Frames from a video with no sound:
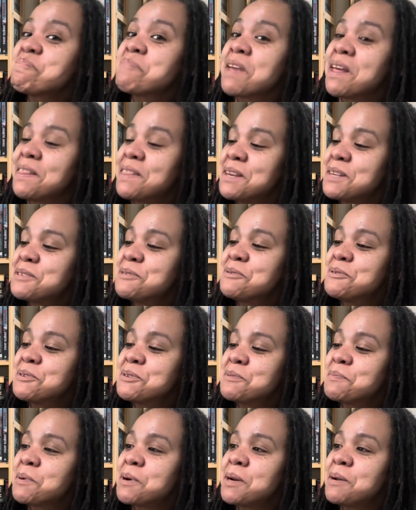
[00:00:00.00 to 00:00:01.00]
This one
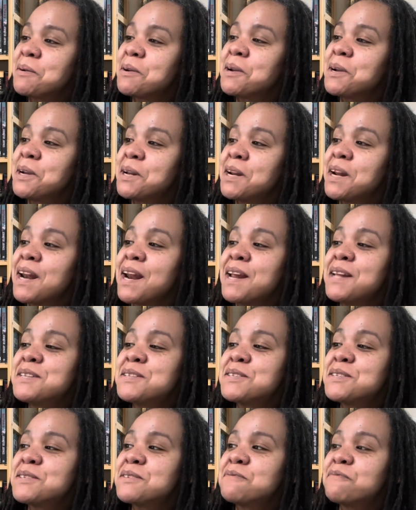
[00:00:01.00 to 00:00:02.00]
is pretty good, and
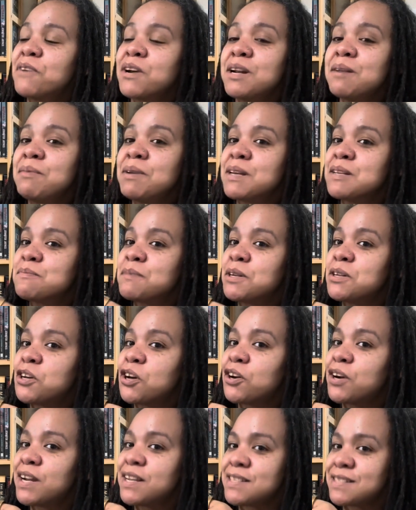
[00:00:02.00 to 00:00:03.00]
it's funny because my
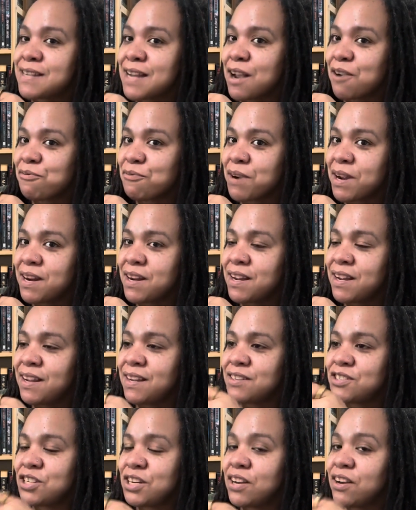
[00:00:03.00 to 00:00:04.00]
daughter has not read it.
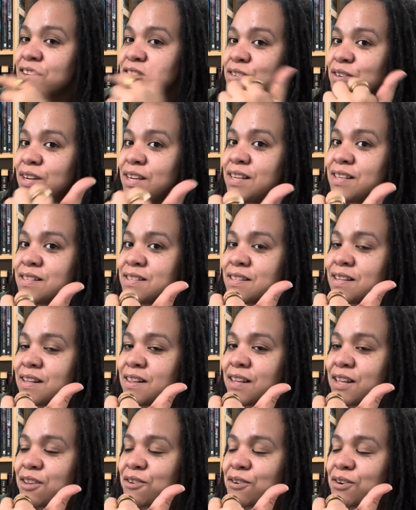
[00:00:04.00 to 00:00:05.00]
She also has
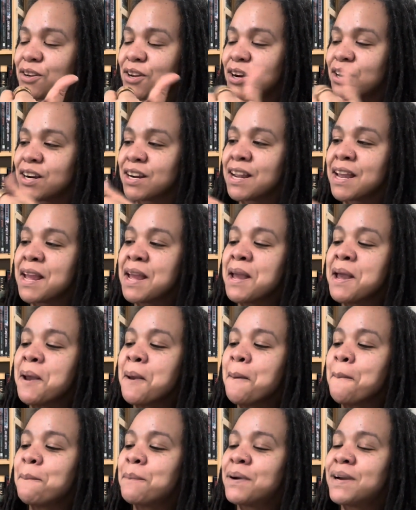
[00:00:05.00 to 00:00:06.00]
Leather and Lark,
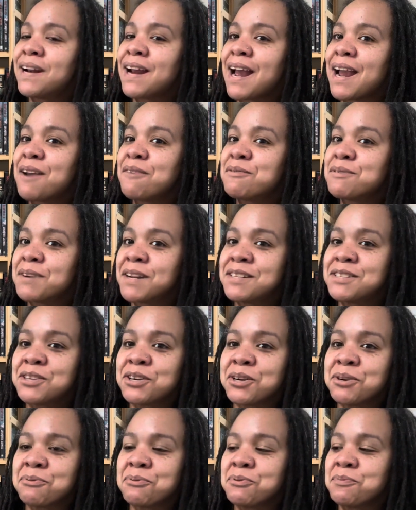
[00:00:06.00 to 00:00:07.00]
but I went to
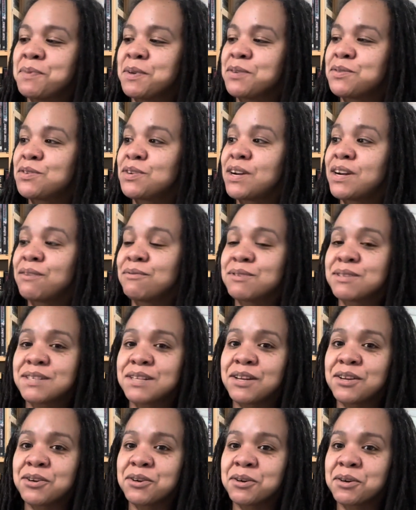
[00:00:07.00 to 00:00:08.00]
her room yesterday and was
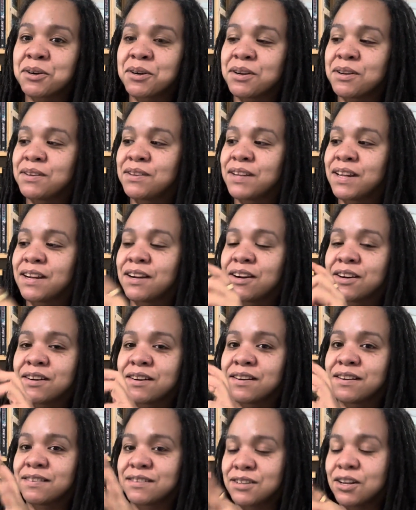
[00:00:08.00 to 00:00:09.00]
telling her
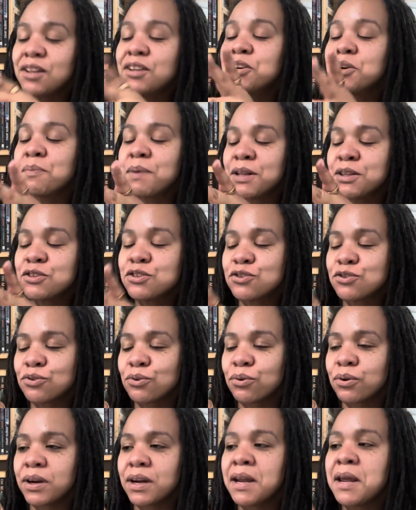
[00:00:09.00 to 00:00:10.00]
telling her about the
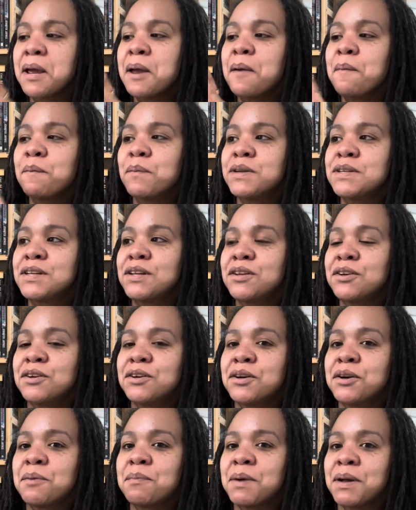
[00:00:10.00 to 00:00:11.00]
story, but telling
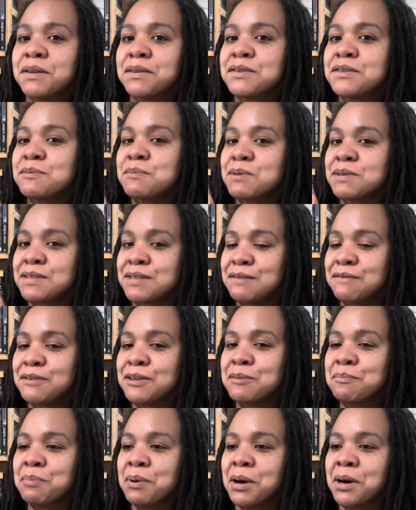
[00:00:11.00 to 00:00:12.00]
her about the
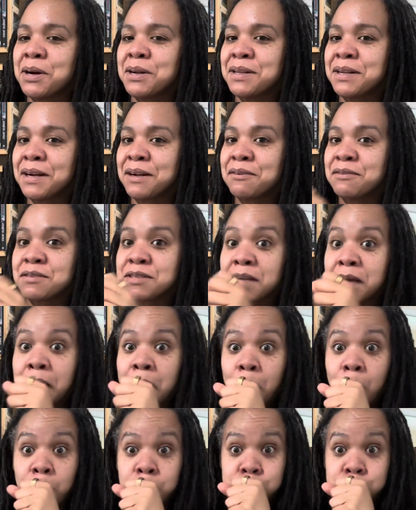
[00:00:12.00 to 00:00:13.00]
specific part that I was like,